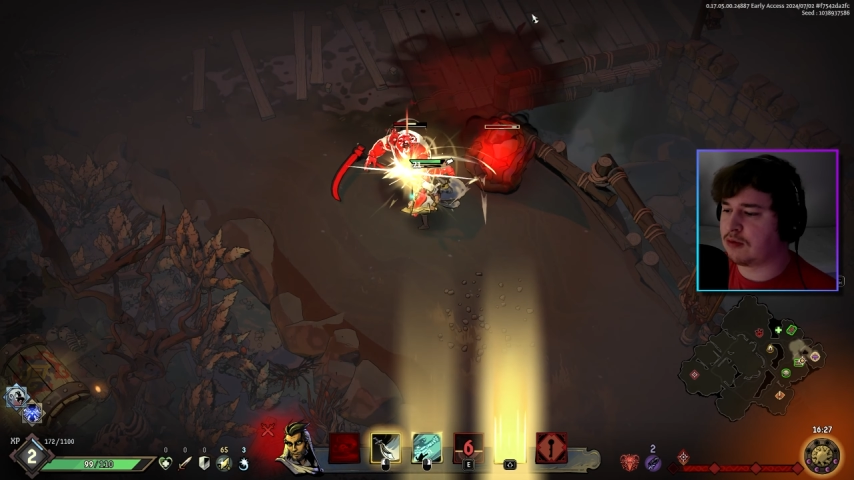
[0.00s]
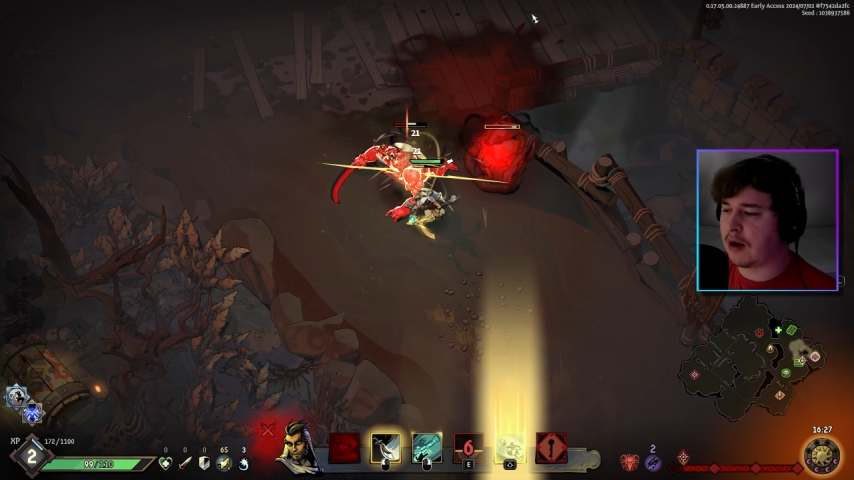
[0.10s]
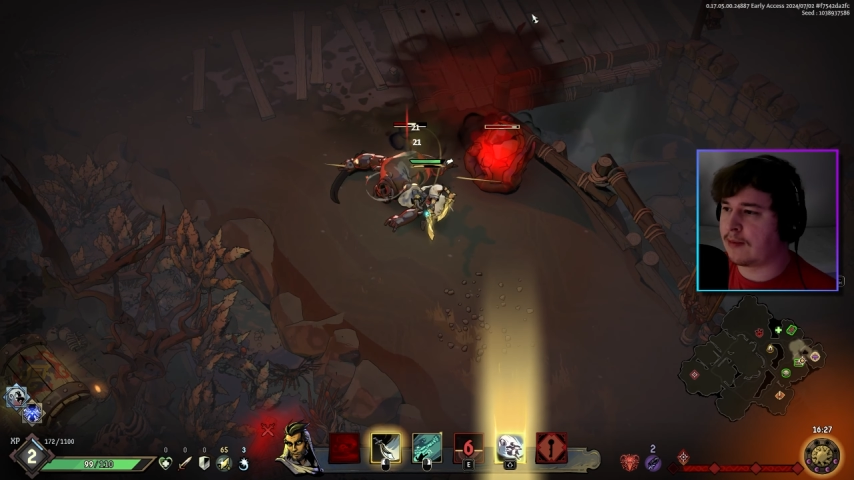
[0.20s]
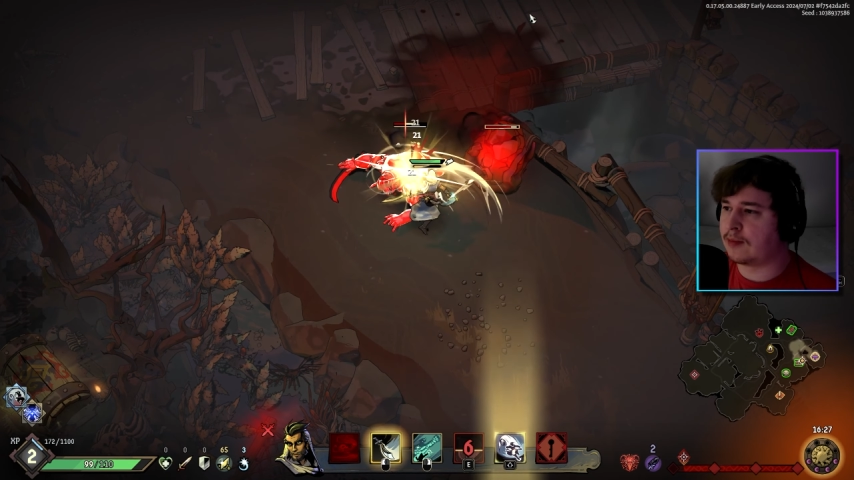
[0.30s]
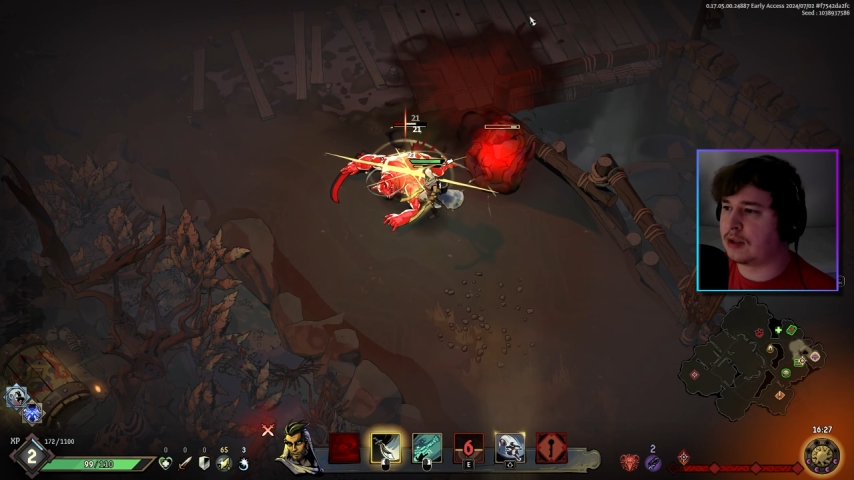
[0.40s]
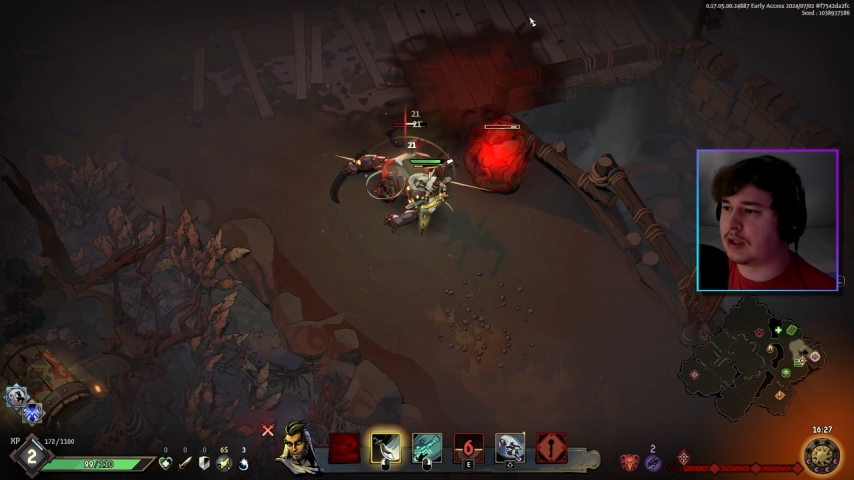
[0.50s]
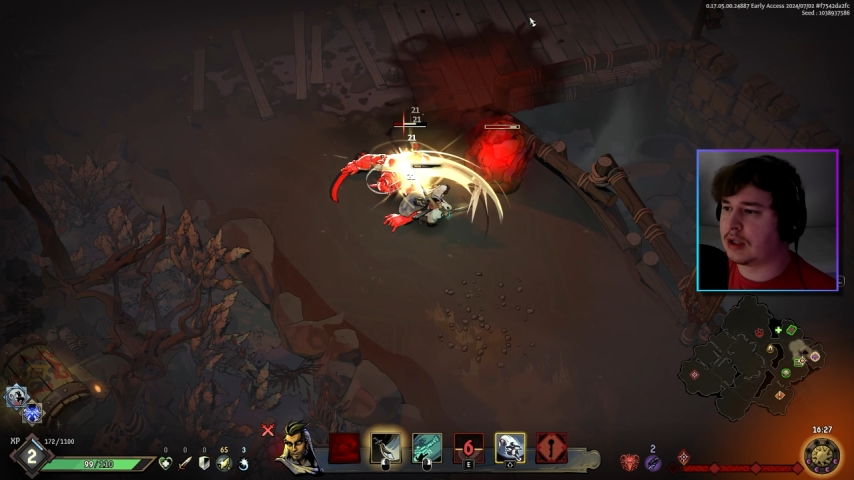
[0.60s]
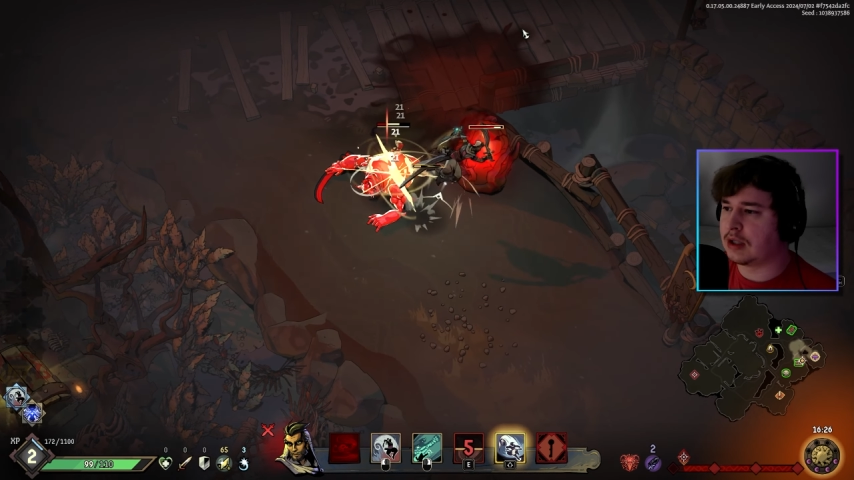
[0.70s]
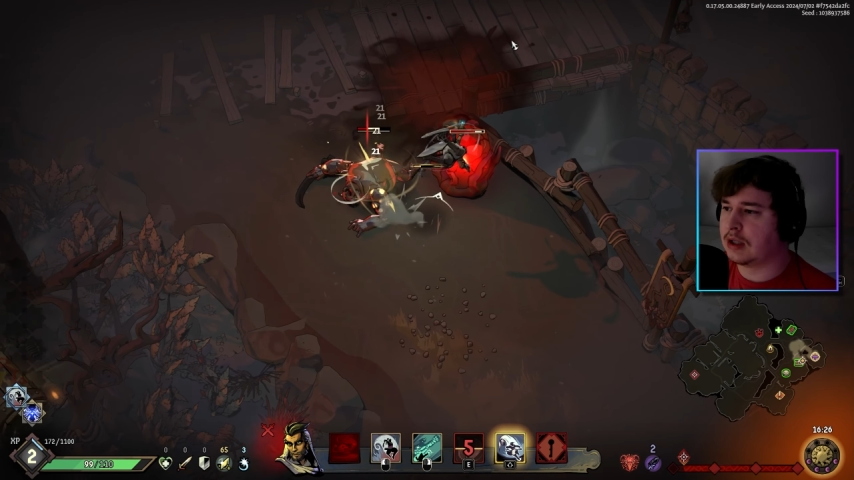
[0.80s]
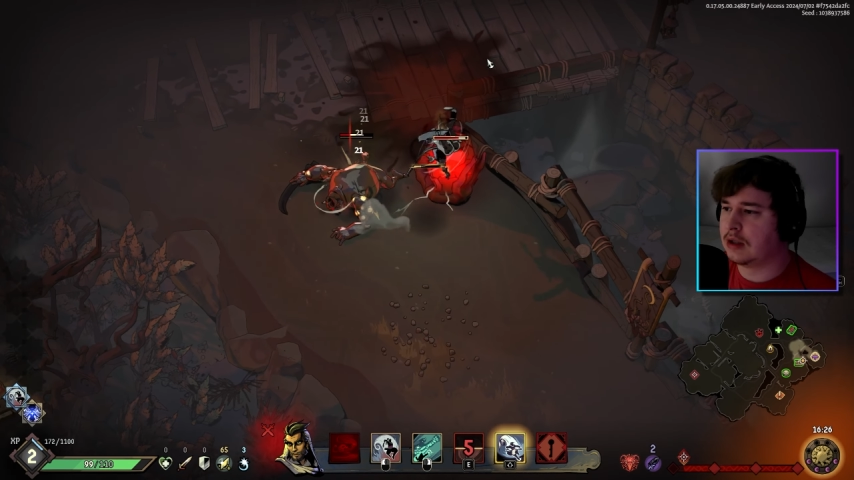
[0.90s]

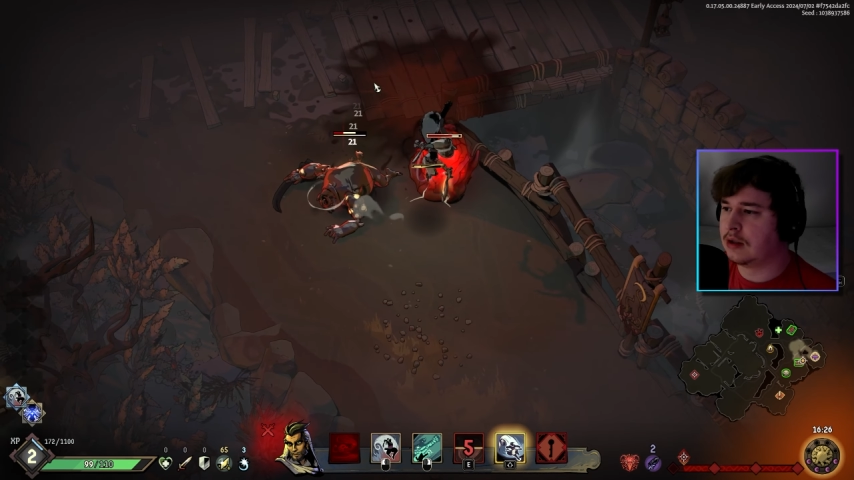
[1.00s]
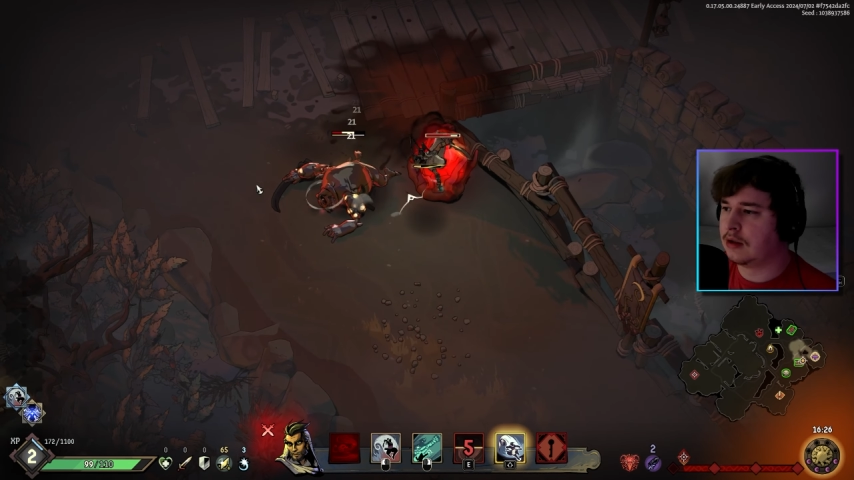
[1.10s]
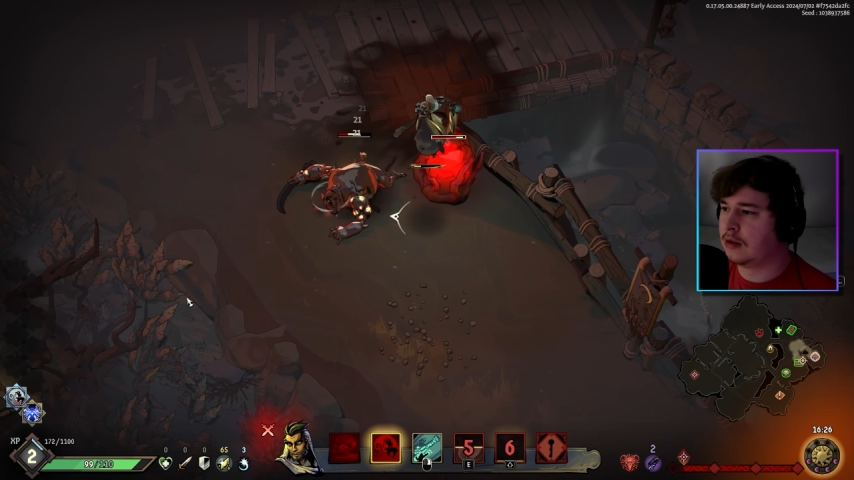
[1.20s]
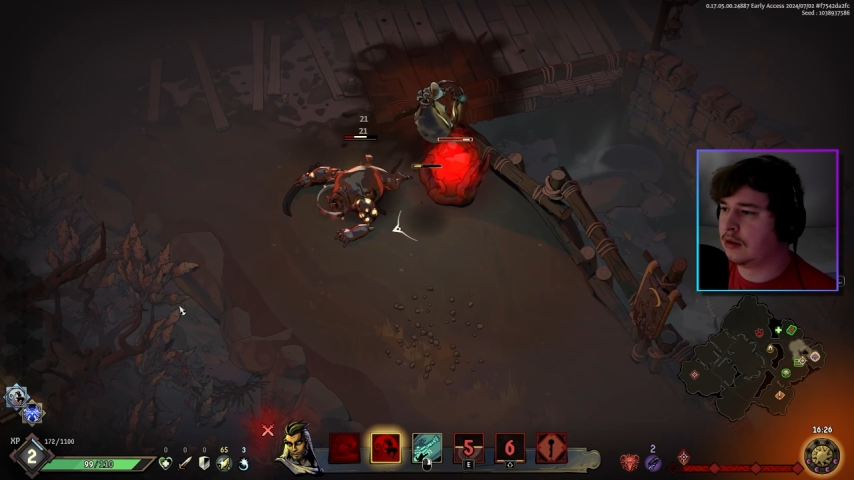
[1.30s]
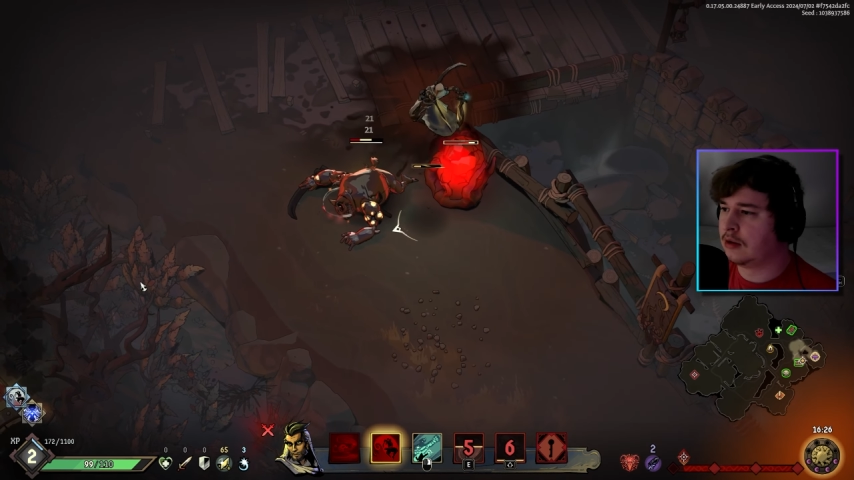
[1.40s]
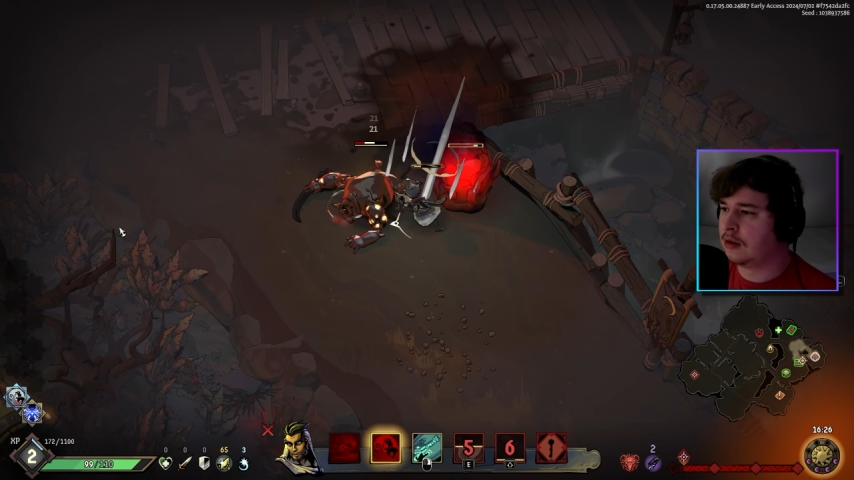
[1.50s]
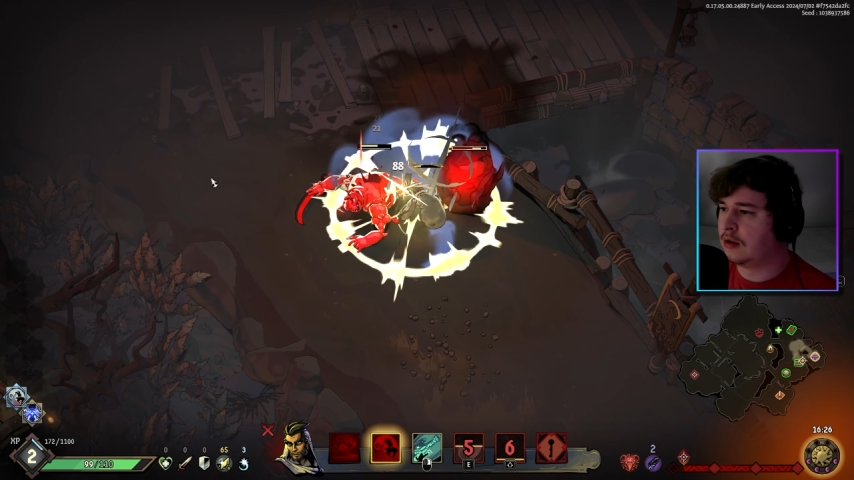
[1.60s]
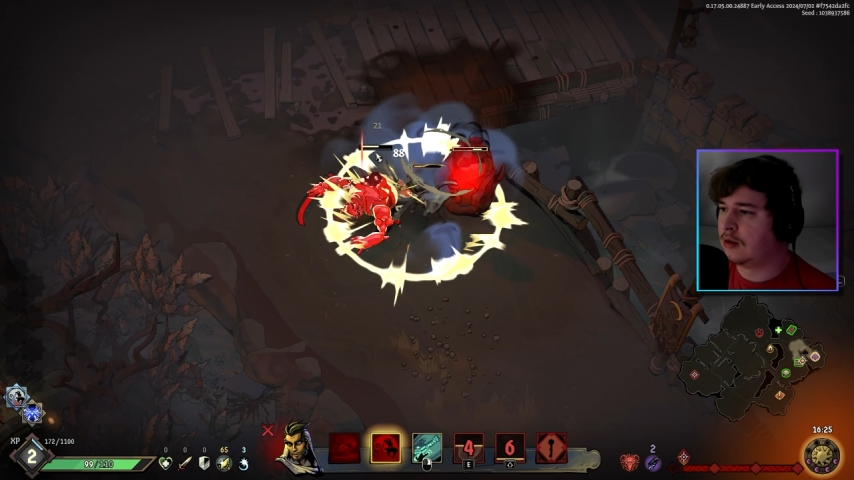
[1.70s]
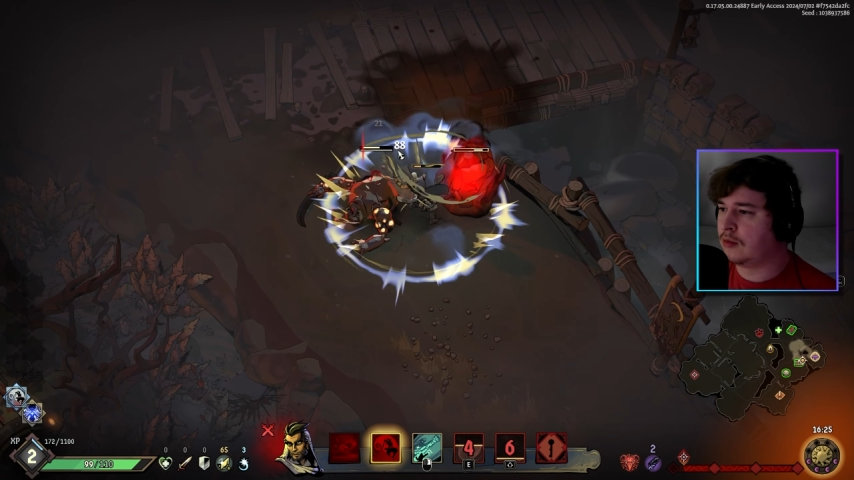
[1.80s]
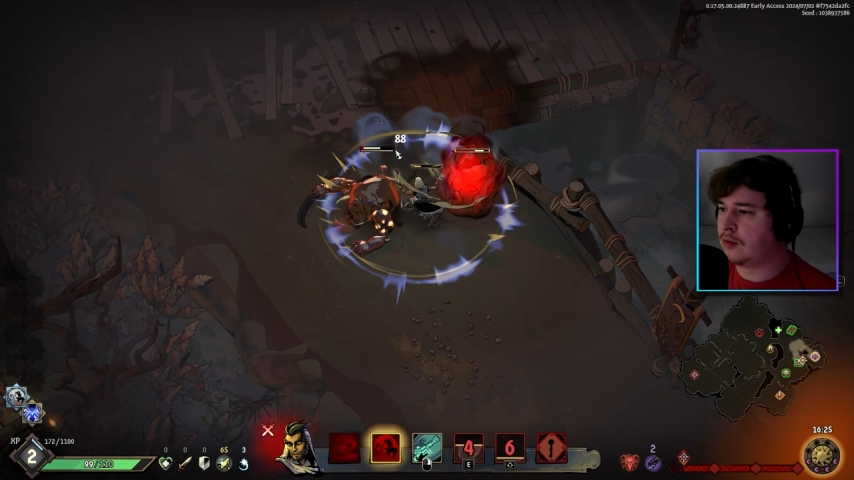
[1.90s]
probably
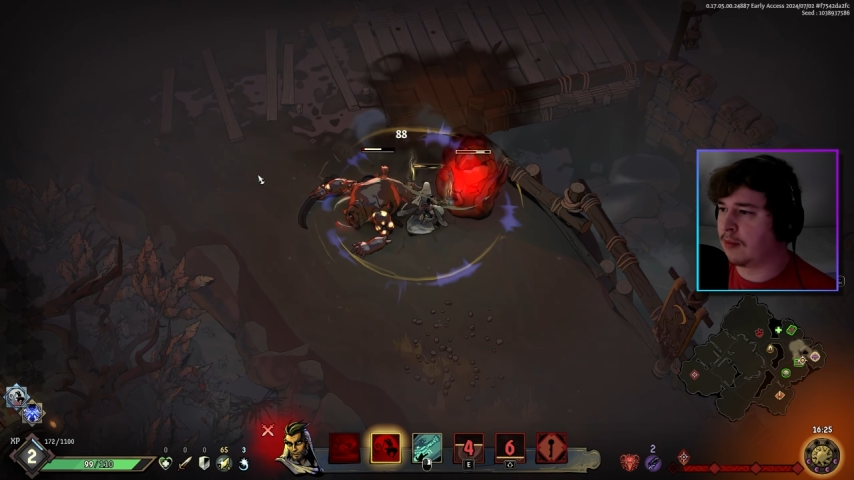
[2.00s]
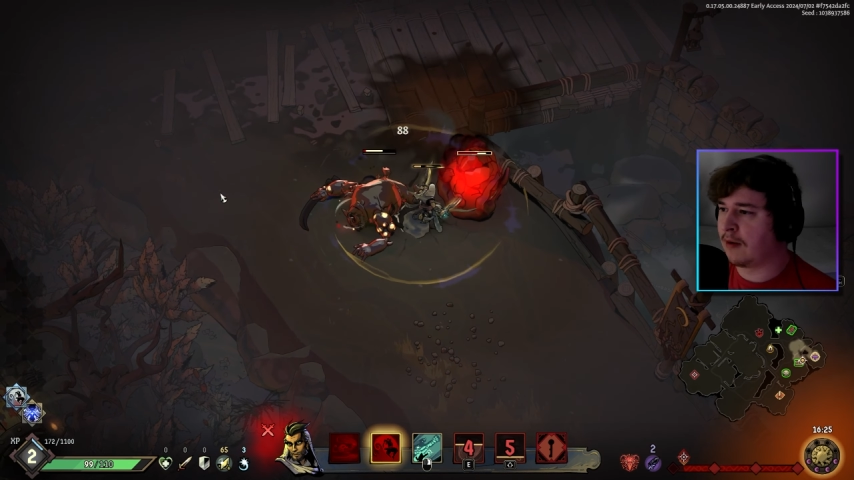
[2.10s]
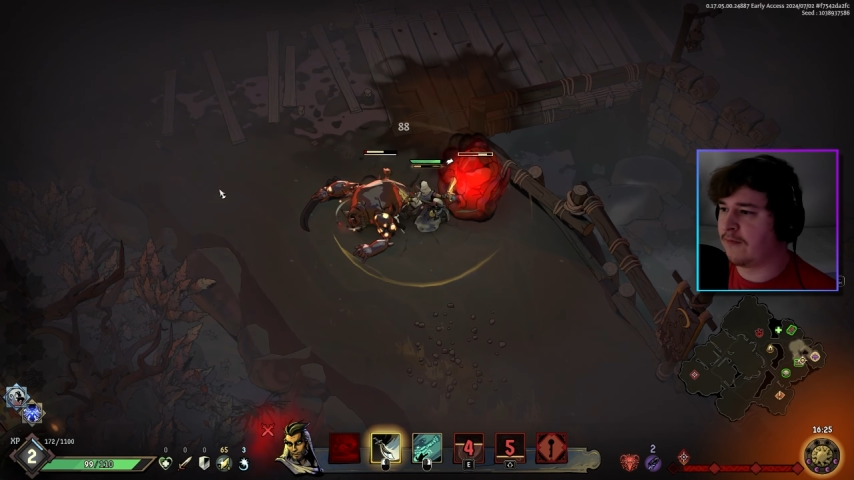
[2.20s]
one of my